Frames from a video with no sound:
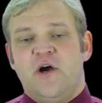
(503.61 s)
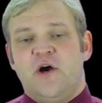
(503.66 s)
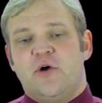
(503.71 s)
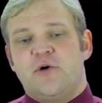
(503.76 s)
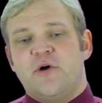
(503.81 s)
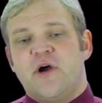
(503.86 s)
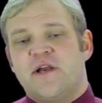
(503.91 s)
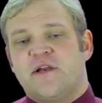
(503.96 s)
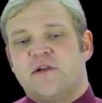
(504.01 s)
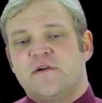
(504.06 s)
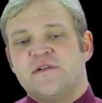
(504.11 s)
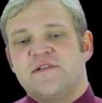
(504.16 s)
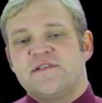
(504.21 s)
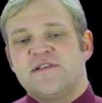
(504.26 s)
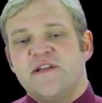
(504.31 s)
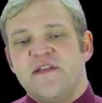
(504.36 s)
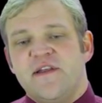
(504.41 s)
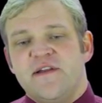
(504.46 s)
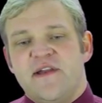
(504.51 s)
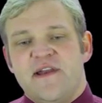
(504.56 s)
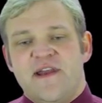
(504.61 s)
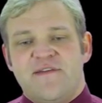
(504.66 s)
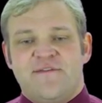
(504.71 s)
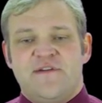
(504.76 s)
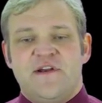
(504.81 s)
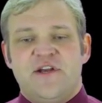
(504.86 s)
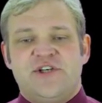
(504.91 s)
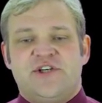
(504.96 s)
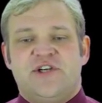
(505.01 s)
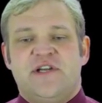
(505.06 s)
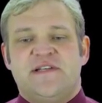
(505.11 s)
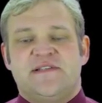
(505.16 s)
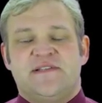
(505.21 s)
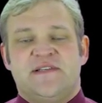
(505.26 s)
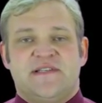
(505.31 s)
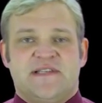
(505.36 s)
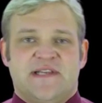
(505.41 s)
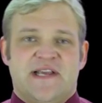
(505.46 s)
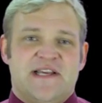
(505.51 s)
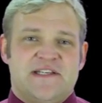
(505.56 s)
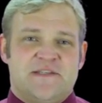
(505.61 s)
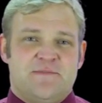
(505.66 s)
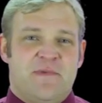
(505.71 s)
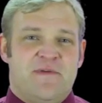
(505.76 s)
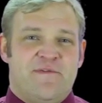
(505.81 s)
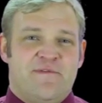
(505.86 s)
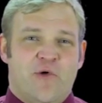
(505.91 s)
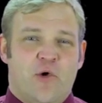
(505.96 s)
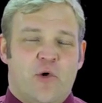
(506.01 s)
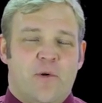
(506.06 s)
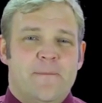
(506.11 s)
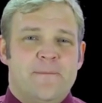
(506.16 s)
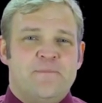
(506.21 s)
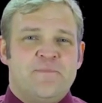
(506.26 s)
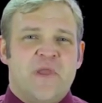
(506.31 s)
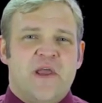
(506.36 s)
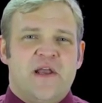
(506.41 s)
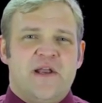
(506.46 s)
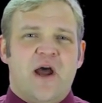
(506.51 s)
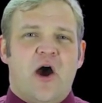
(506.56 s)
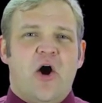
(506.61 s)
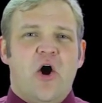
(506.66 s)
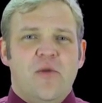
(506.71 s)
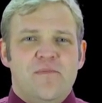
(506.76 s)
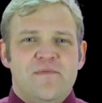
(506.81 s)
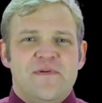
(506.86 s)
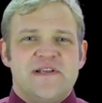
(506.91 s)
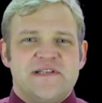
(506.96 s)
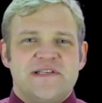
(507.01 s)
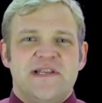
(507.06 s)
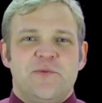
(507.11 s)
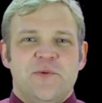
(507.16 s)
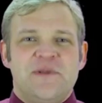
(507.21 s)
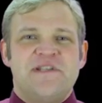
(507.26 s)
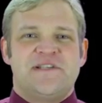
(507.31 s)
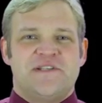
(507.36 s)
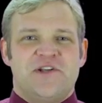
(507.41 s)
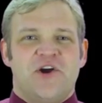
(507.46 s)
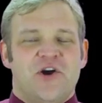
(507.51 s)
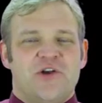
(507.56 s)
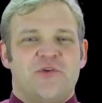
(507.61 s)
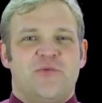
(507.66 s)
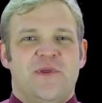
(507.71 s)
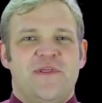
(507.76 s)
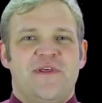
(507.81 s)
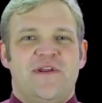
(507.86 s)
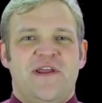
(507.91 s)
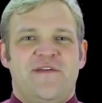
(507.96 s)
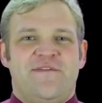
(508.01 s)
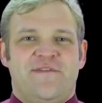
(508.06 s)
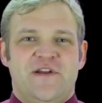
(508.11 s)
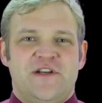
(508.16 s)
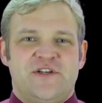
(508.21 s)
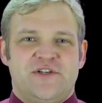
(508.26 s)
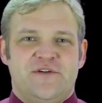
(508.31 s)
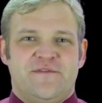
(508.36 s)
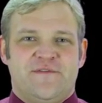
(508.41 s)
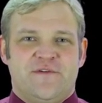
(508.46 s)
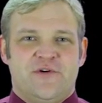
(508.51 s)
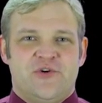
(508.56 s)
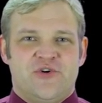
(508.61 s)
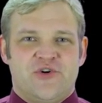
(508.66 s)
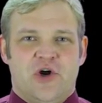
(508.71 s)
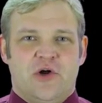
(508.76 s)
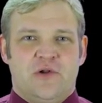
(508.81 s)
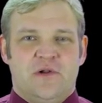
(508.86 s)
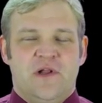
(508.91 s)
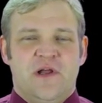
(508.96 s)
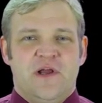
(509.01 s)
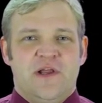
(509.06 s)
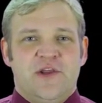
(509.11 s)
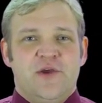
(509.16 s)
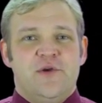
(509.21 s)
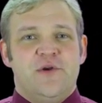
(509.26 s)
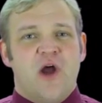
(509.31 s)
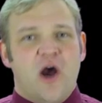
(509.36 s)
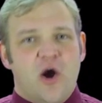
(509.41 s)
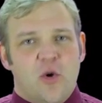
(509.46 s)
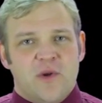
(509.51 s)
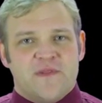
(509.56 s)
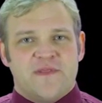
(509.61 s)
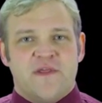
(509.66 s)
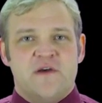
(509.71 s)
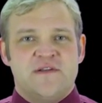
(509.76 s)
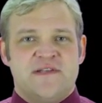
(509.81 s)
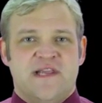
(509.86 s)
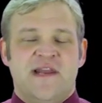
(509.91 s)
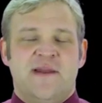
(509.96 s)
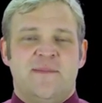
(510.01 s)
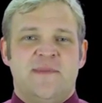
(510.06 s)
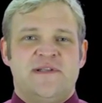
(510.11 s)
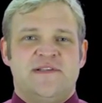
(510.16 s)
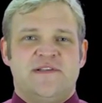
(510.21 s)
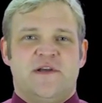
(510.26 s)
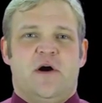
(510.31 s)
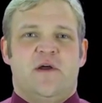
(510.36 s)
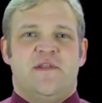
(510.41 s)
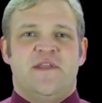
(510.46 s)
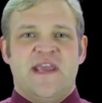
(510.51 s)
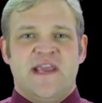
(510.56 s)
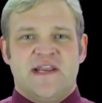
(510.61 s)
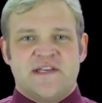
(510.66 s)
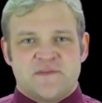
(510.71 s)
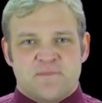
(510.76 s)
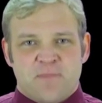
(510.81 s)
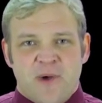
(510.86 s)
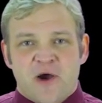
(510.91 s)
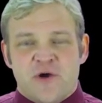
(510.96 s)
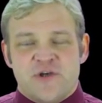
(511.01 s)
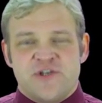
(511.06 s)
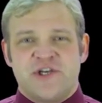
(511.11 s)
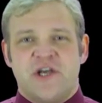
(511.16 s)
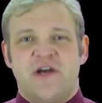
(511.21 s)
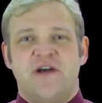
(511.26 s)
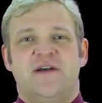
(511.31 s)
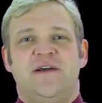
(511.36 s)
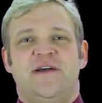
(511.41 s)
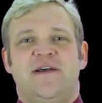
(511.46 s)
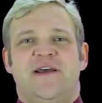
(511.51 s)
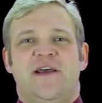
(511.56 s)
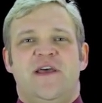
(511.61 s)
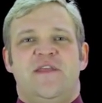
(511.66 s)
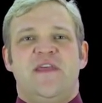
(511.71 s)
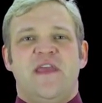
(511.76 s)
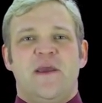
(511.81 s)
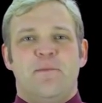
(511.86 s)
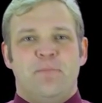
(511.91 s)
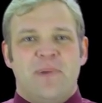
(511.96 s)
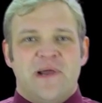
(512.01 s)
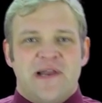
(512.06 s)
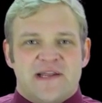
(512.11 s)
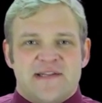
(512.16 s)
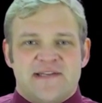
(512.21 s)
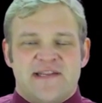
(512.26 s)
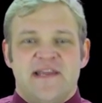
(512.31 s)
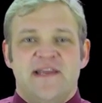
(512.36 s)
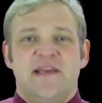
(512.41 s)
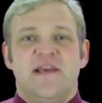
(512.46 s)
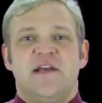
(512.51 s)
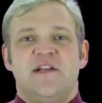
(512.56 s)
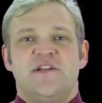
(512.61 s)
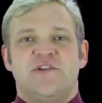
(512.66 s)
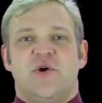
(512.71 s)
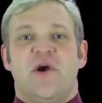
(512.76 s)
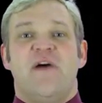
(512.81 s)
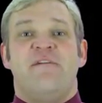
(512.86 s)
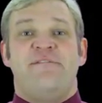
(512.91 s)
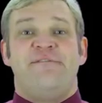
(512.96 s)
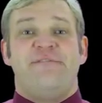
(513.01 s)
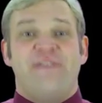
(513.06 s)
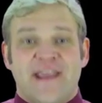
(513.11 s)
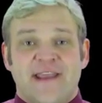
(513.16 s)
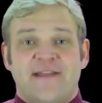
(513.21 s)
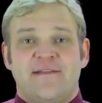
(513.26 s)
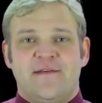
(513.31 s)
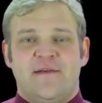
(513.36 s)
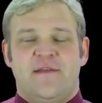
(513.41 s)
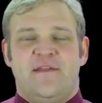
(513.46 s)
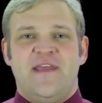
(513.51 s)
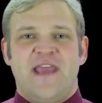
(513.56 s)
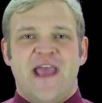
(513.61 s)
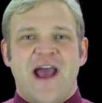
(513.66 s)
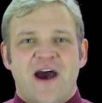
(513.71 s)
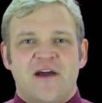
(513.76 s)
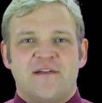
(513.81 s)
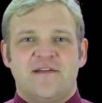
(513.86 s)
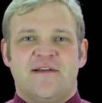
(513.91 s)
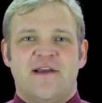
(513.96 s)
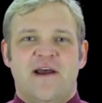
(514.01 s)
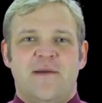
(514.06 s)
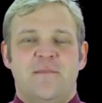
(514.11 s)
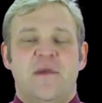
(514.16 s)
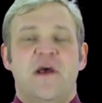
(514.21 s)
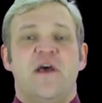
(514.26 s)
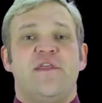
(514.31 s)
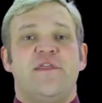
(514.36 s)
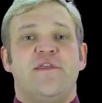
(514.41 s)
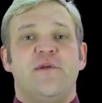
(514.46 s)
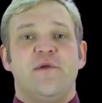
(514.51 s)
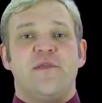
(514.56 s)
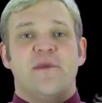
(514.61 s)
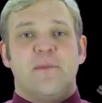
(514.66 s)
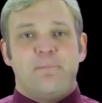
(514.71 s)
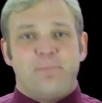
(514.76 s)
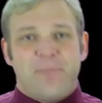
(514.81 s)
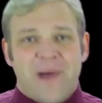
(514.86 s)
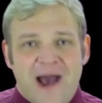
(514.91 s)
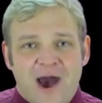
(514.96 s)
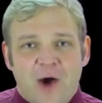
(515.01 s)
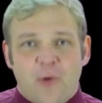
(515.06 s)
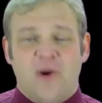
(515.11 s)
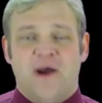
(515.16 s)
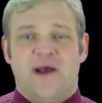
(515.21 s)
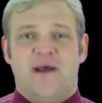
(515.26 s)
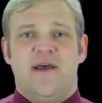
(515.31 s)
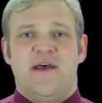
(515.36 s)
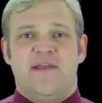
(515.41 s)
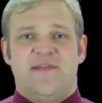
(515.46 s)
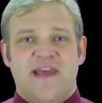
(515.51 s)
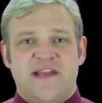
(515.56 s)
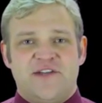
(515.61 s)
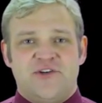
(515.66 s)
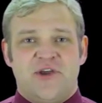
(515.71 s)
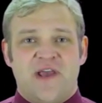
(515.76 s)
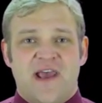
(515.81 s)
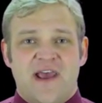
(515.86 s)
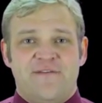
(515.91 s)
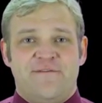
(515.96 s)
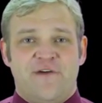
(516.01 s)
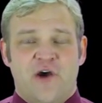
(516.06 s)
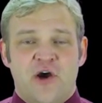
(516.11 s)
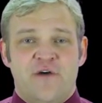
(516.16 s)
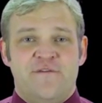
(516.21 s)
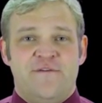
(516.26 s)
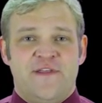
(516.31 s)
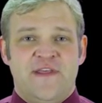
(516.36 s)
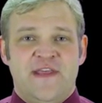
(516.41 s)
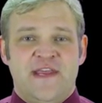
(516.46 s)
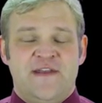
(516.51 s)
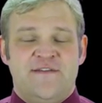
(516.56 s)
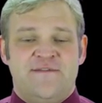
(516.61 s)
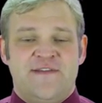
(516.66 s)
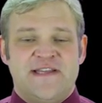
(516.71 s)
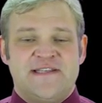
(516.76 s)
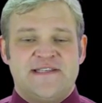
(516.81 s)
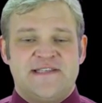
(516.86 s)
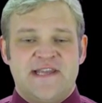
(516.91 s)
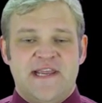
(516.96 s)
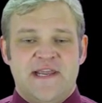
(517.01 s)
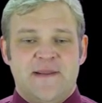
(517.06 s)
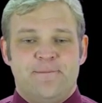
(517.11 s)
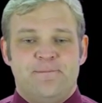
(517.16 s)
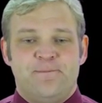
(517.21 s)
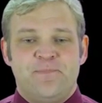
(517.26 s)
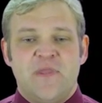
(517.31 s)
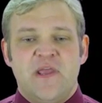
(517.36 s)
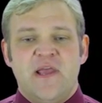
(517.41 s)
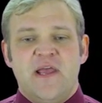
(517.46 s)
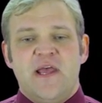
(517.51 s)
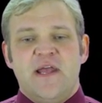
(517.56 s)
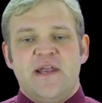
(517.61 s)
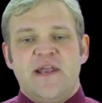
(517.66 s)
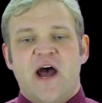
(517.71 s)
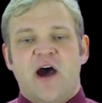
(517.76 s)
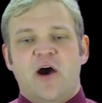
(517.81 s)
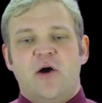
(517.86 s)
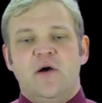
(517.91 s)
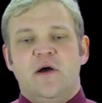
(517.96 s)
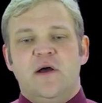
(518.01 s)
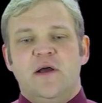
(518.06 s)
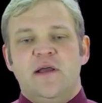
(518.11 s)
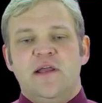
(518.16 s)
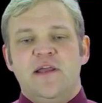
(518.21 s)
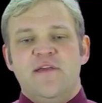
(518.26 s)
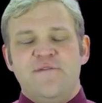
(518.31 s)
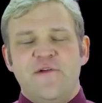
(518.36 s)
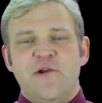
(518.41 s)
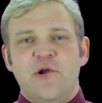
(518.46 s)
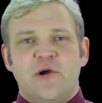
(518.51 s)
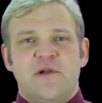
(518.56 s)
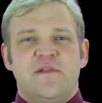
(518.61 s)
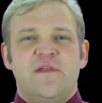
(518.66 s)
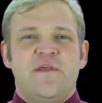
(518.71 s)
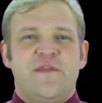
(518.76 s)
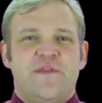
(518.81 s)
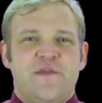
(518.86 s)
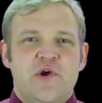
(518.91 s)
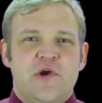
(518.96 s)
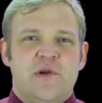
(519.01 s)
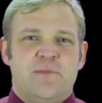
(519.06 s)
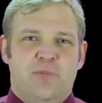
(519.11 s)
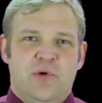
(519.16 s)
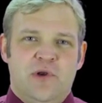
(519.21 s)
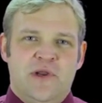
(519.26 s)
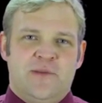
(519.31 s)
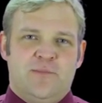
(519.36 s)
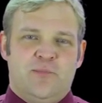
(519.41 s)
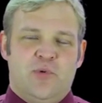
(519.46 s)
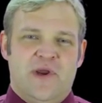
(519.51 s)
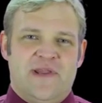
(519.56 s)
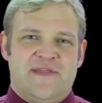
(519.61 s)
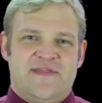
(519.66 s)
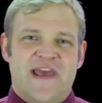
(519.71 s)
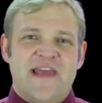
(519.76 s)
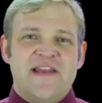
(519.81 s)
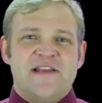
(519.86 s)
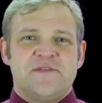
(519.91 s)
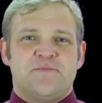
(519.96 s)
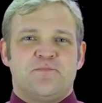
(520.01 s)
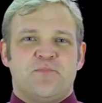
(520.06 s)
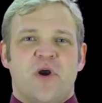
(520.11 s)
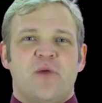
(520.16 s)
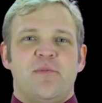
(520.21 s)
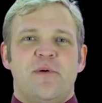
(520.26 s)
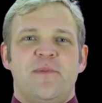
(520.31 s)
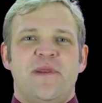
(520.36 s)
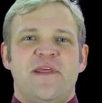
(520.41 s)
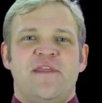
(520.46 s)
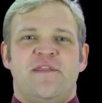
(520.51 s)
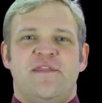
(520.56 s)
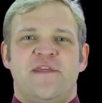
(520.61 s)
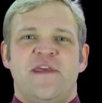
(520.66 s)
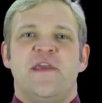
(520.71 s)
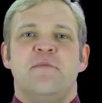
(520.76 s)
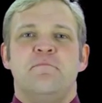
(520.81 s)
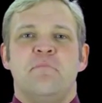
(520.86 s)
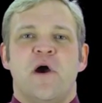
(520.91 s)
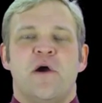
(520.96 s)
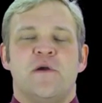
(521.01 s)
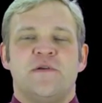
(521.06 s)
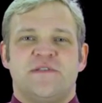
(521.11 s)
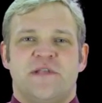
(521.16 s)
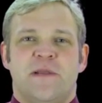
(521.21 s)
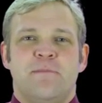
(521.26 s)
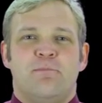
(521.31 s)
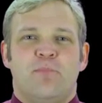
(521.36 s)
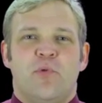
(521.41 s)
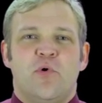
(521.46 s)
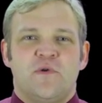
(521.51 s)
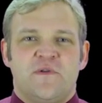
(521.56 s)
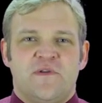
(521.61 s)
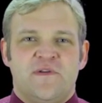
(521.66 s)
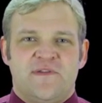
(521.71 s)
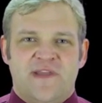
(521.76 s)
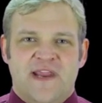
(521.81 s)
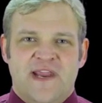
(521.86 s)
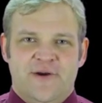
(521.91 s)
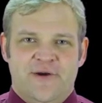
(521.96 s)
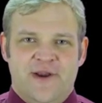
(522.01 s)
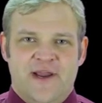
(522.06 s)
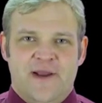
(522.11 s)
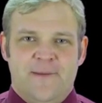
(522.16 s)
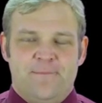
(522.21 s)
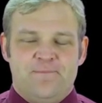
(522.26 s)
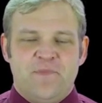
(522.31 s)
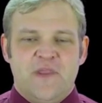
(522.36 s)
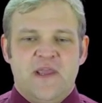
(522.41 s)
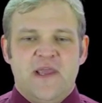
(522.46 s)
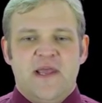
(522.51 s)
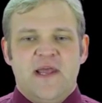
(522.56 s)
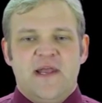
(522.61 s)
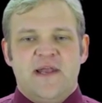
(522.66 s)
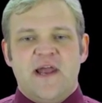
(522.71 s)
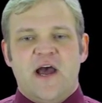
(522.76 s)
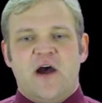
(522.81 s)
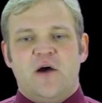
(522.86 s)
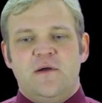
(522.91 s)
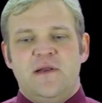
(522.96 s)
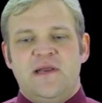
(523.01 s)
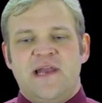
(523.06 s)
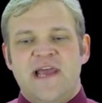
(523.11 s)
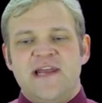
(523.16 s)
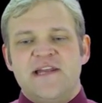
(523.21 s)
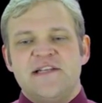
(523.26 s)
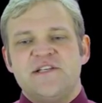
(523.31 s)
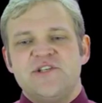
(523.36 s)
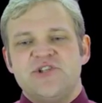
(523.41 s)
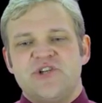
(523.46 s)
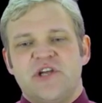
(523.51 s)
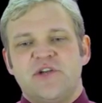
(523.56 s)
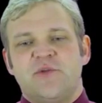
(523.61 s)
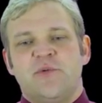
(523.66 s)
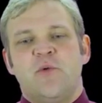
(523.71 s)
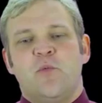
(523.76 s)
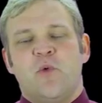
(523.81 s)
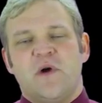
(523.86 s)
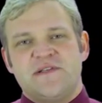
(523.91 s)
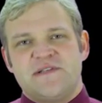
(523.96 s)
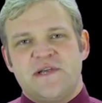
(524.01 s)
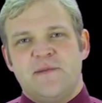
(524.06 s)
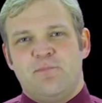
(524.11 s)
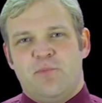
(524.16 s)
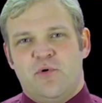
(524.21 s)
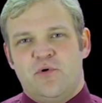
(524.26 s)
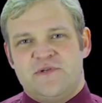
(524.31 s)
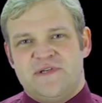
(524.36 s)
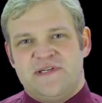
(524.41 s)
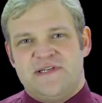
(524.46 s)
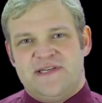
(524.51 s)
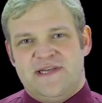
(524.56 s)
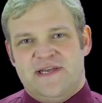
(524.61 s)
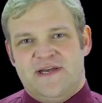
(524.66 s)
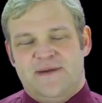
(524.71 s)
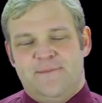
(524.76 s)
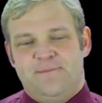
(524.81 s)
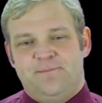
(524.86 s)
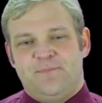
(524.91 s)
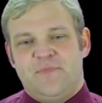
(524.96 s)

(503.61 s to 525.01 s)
All right, consider the definition as discussed before. Now, obviously, we start with the definition of control. You know what those elements are: the exposure, the ability to affect the outcome through the power that you have over the investee. Now, if you look at the third bullet point, that is probably the most important area. Now, ladies and gentlemen, what's important here?